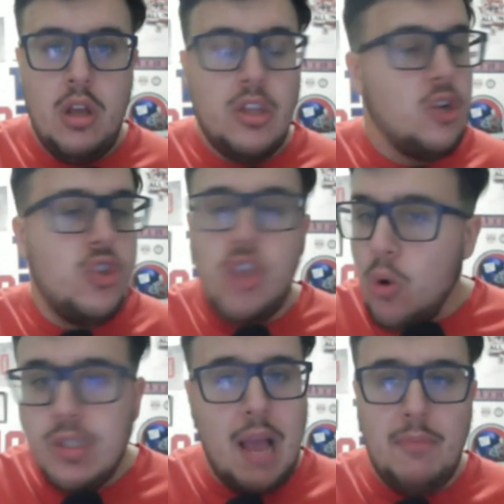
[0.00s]
There's no
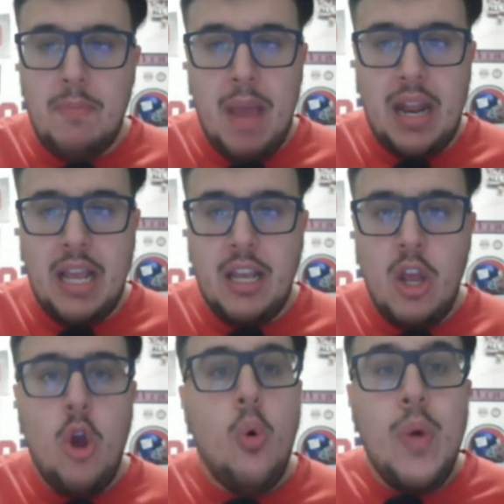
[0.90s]
time to panic.
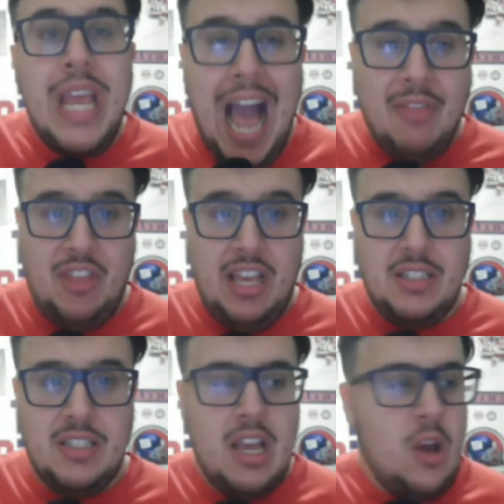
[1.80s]
We got
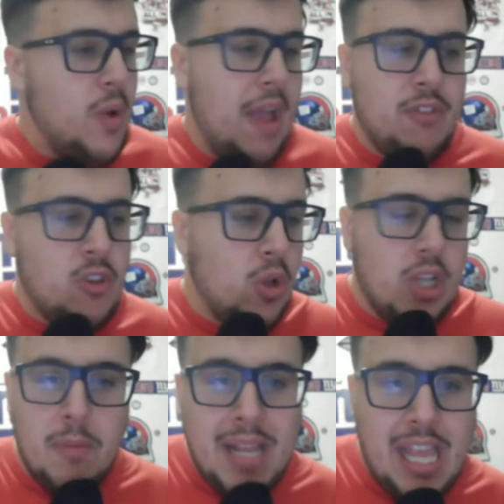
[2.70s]
this. We have to do a
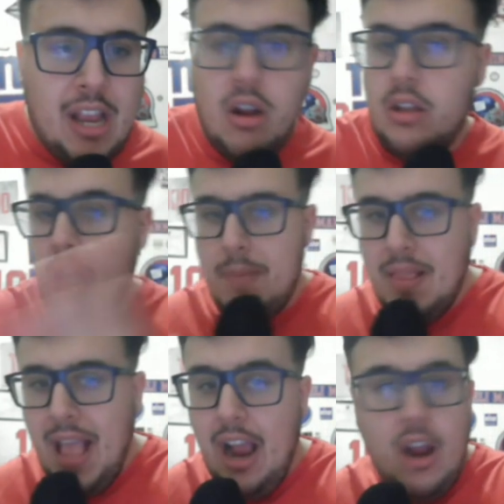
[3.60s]
little bit here, a little bit
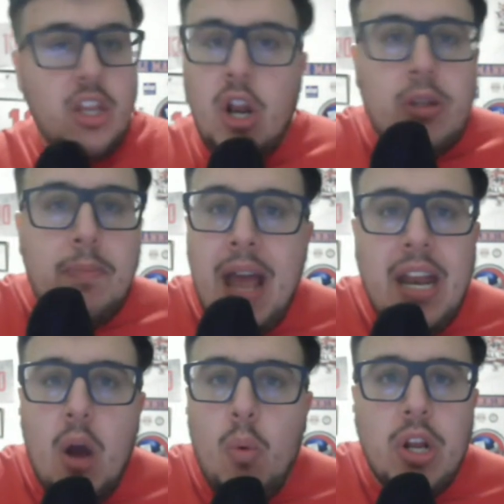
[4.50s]
there,
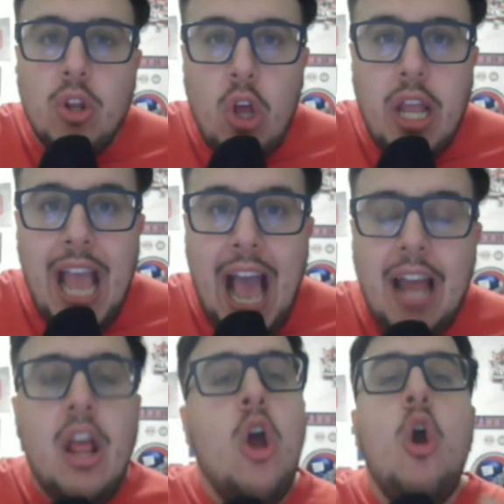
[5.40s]
depending on what you're looking at.
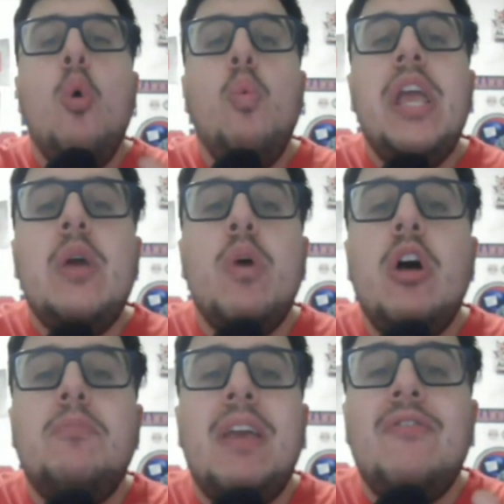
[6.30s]
We
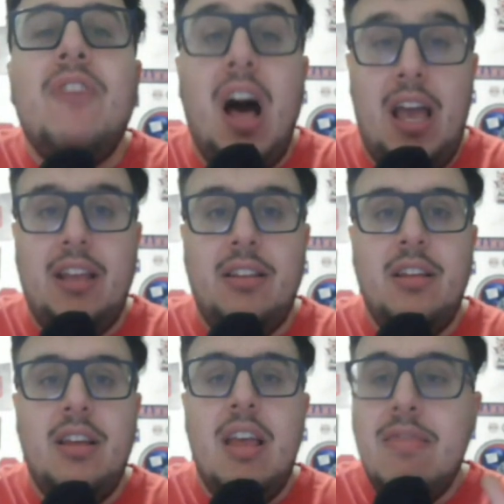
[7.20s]
will be fine."
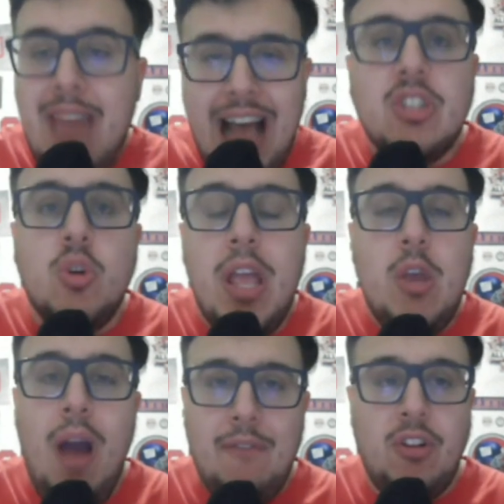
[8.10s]
That's the way
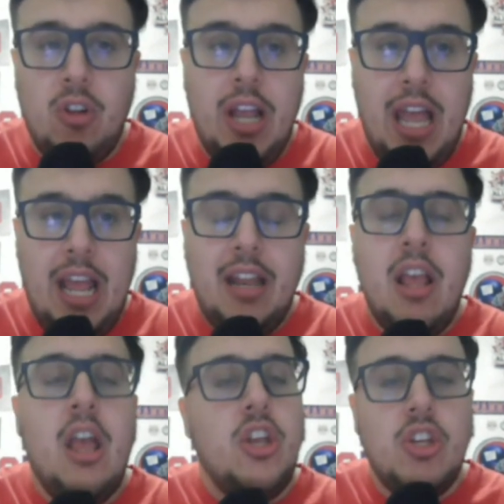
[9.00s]
you have to look at it.
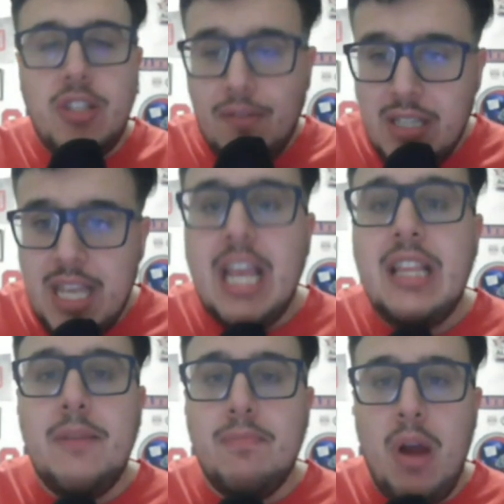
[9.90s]
You just have to take a
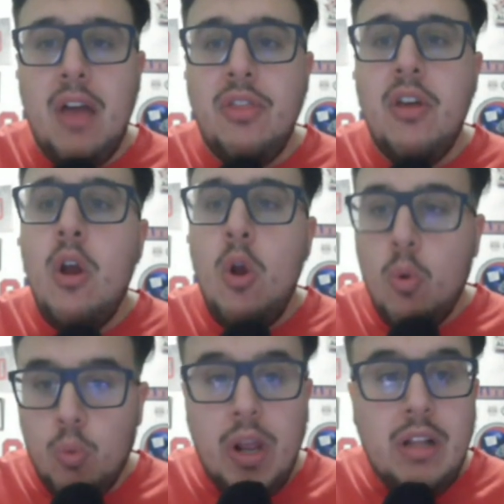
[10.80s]
deep breath,
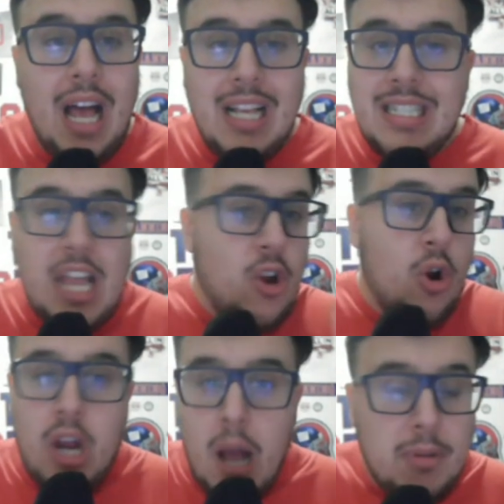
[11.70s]
realize that you're
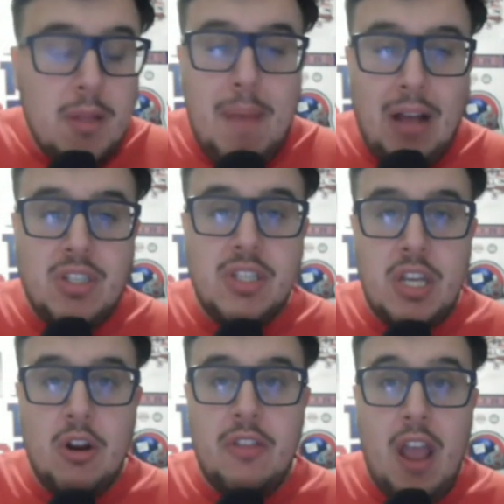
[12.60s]
a couple of bounces
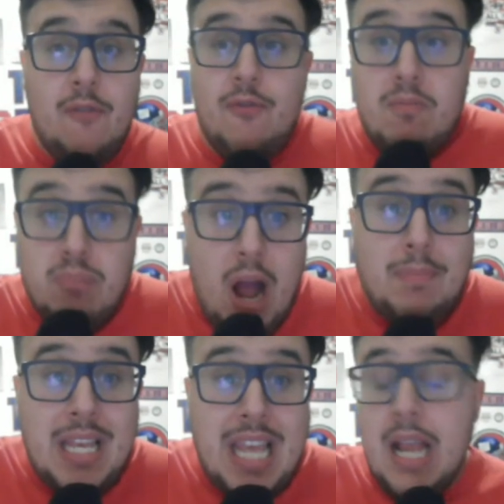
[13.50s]
here or there from
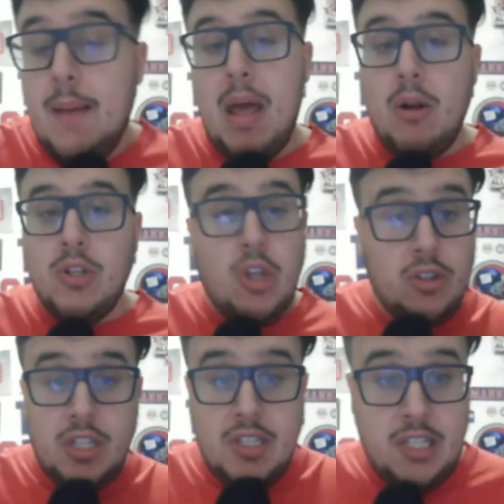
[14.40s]
probably getting a better
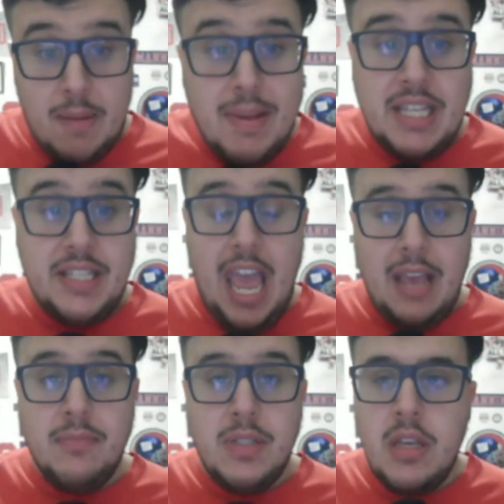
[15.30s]
result in some of these
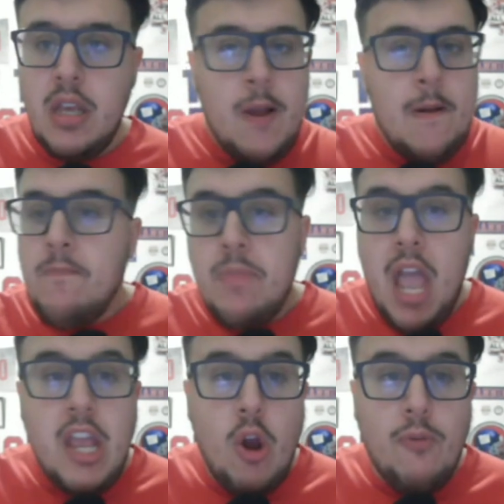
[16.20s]
games,
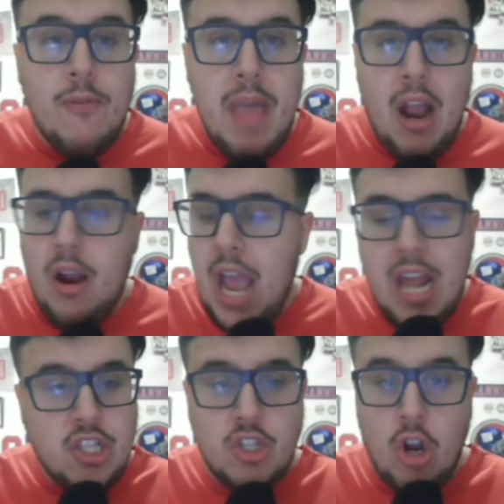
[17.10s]
and you go from there. And
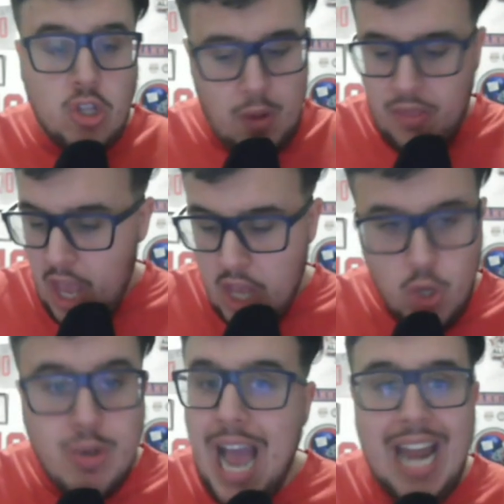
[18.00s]
it starts with, you
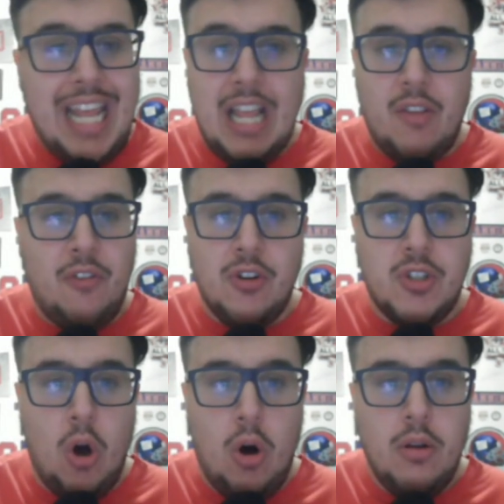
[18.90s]
got to get the first
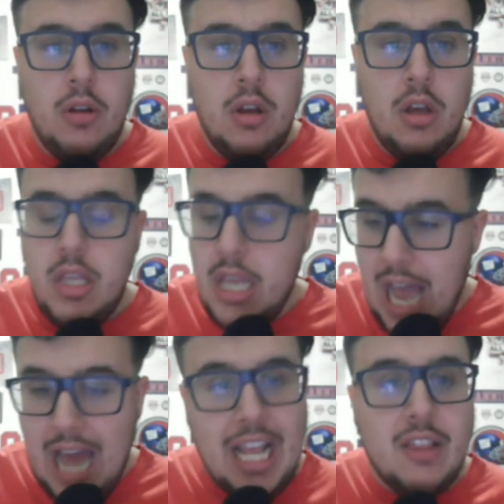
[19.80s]
goal. You
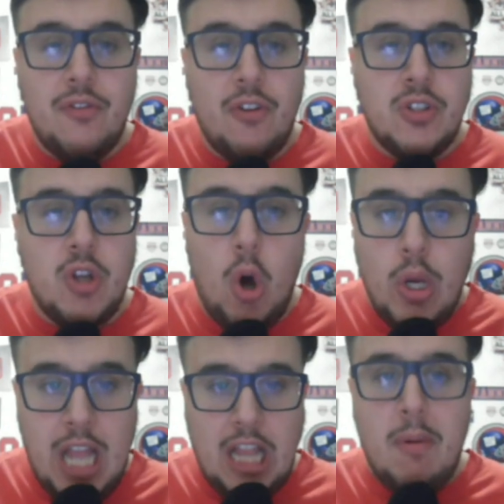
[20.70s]
got to get the first goal,
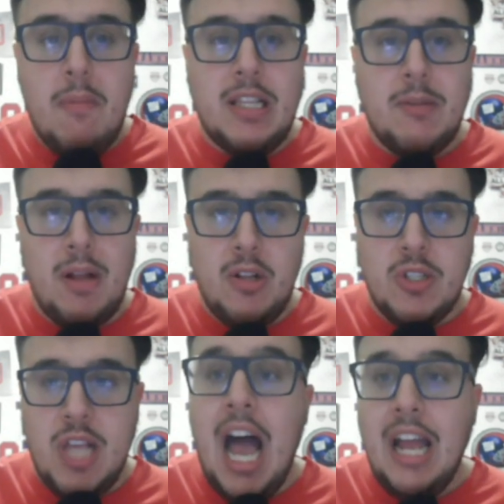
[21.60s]
get the momentum on your
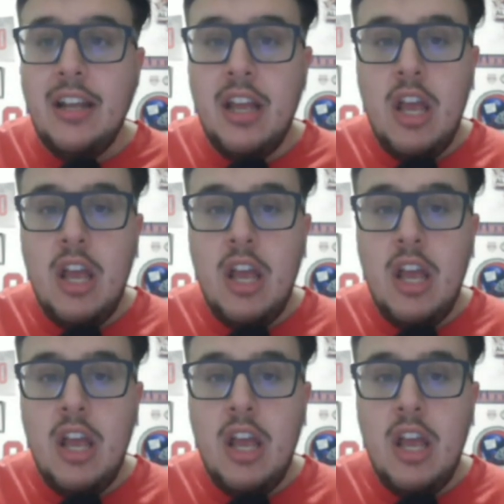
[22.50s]
side.